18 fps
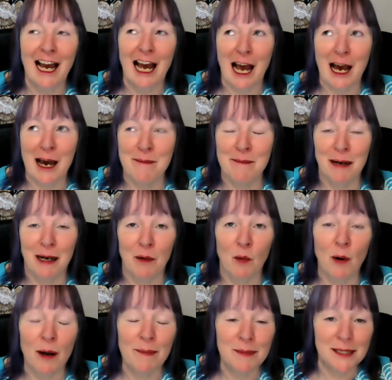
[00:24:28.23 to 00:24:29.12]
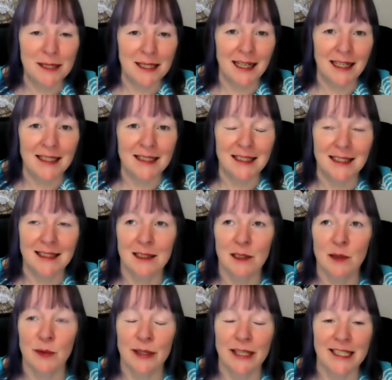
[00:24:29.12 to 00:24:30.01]
My website is
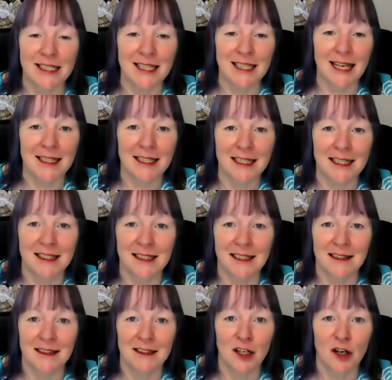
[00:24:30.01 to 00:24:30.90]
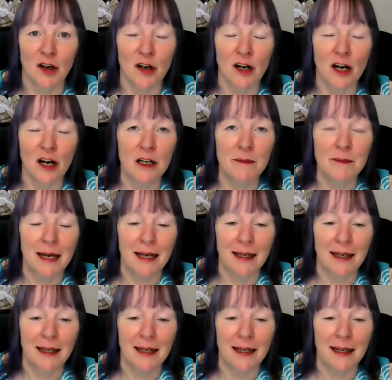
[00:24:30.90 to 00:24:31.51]
louiseedington.com,